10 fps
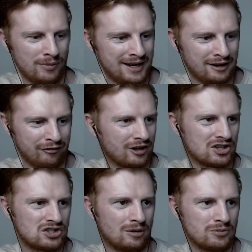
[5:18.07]
man, if
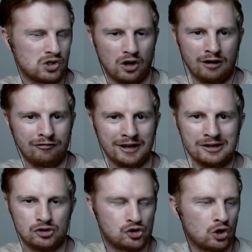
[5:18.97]
there's some sort of
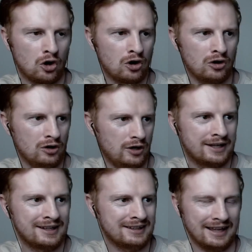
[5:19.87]
like draw
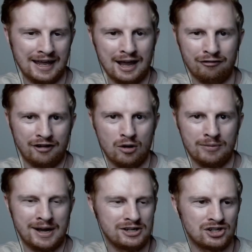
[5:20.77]
in an AFL
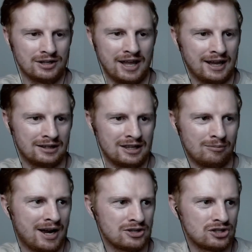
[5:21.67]
match at the end of the
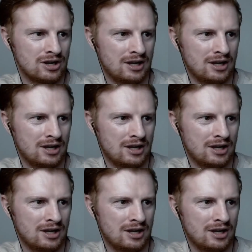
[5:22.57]
match?